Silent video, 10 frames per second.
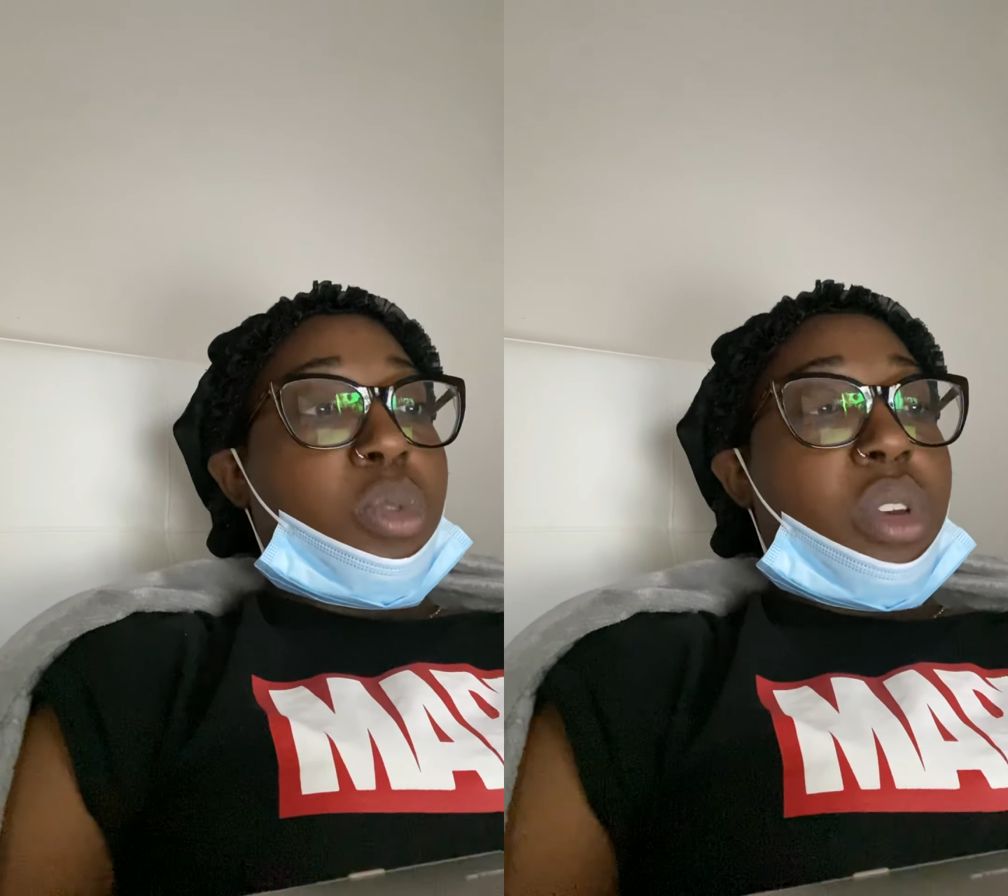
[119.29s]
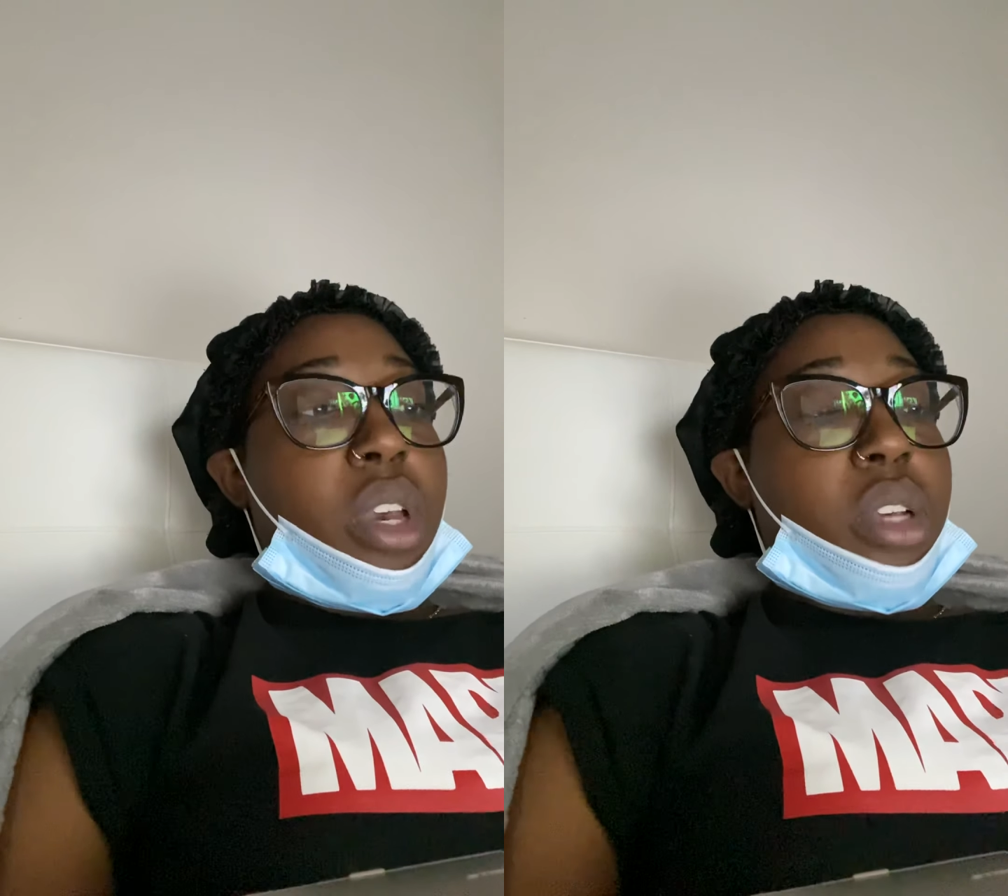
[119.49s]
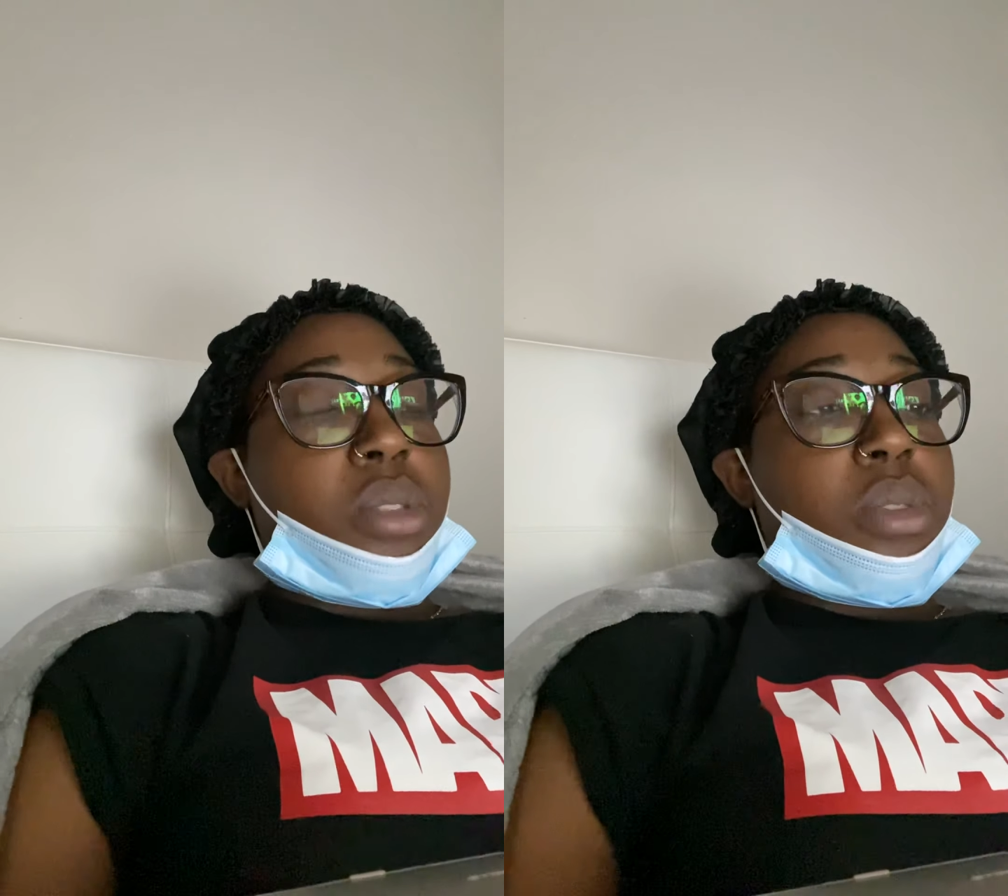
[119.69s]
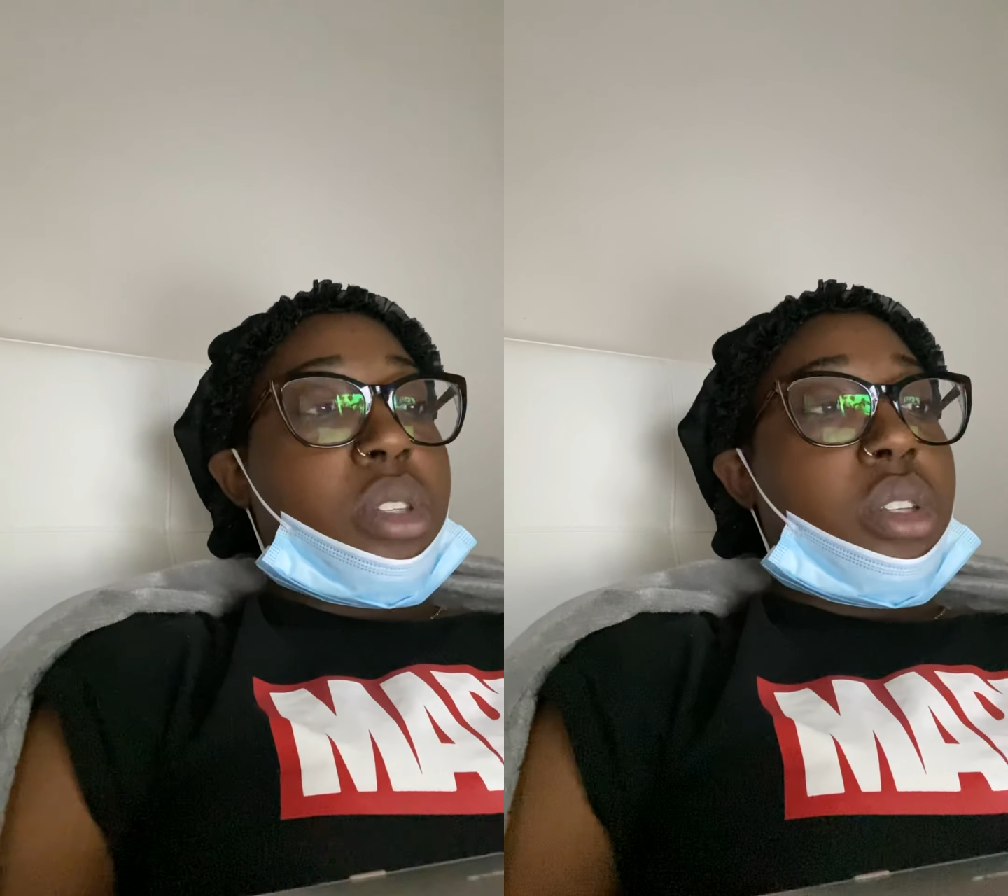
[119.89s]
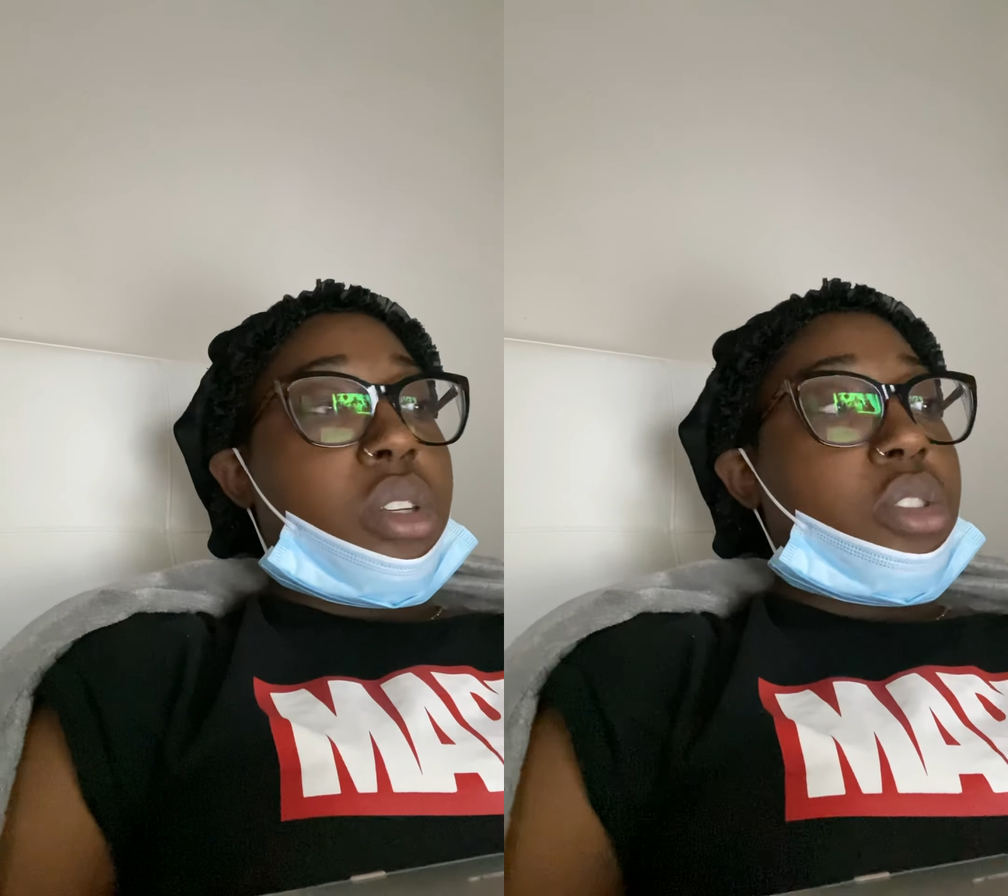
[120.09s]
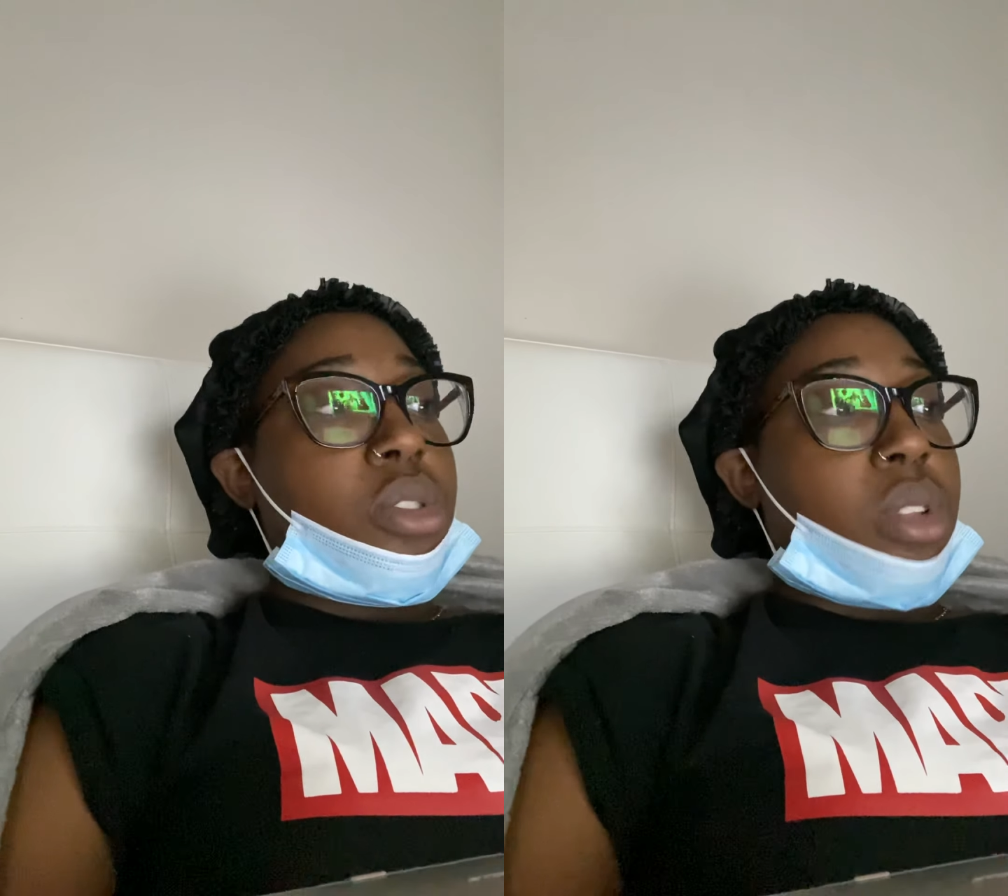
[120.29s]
cancerous tissue